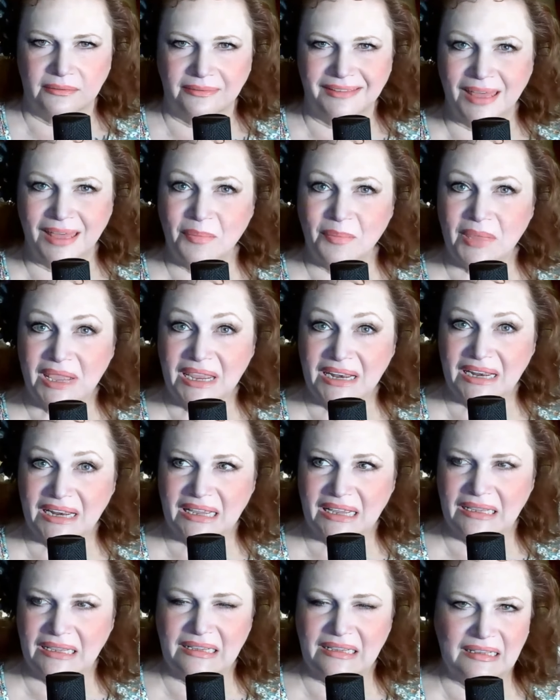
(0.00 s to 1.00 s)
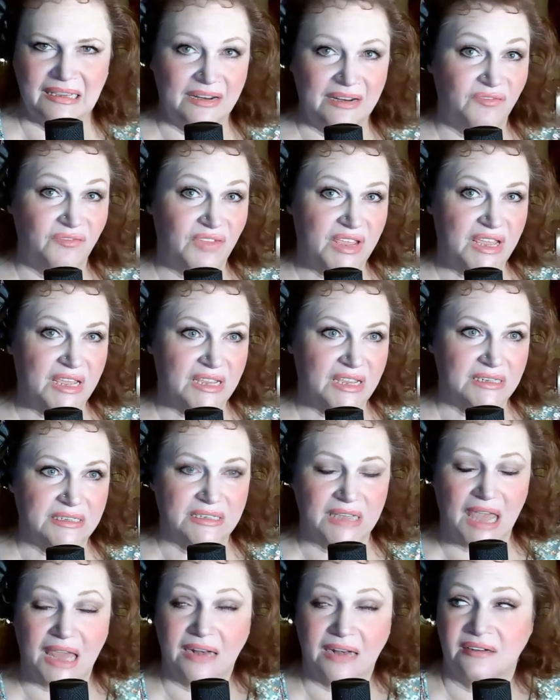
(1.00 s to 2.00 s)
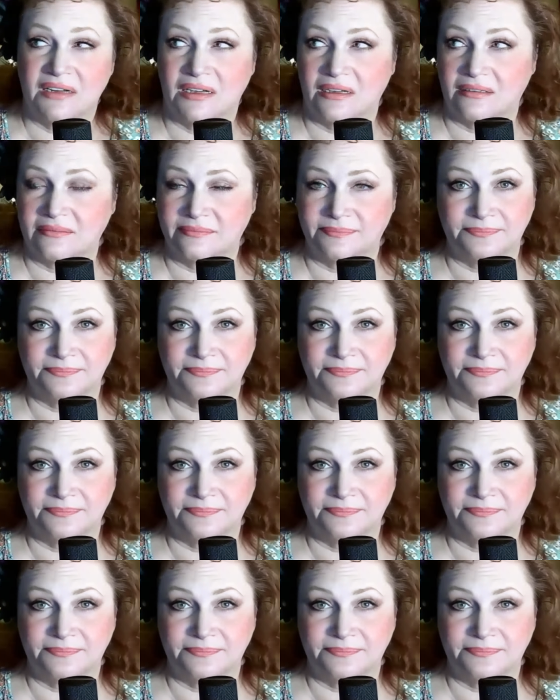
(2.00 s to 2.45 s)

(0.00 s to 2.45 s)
a meeting, an event. I don't know.